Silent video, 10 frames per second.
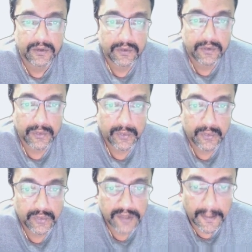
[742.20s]
To
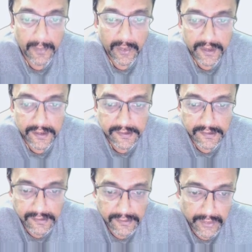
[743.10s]
support
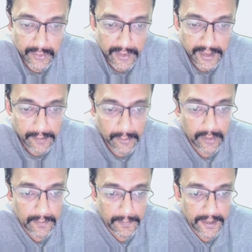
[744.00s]
this new leaderboard,
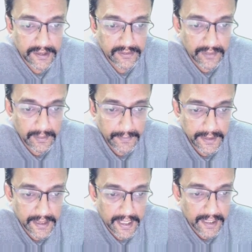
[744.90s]
players will be
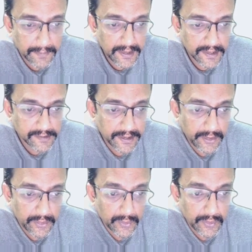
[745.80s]
randomly assigned
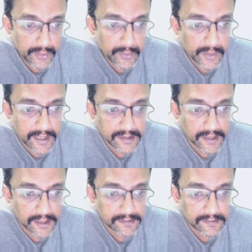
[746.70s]
to new era
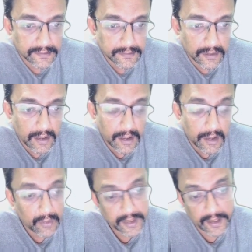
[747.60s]
shards.
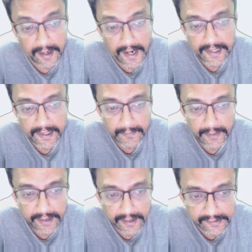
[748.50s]
Okay, randomly
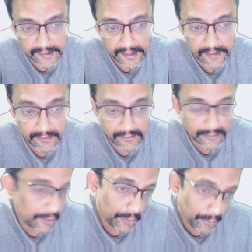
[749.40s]
assigned.
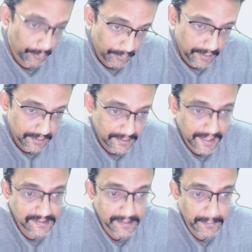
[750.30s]
So there is
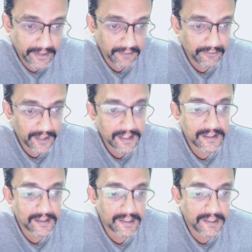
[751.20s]
a bit of luck
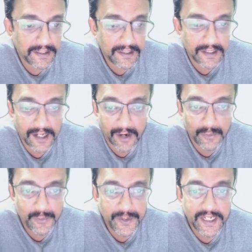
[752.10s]
in how
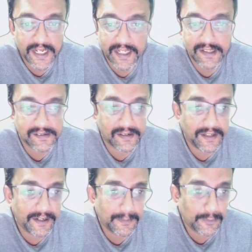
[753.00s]
we get this
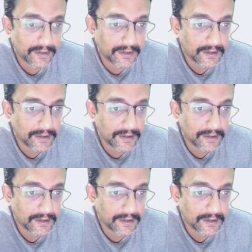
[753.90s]
leaderboard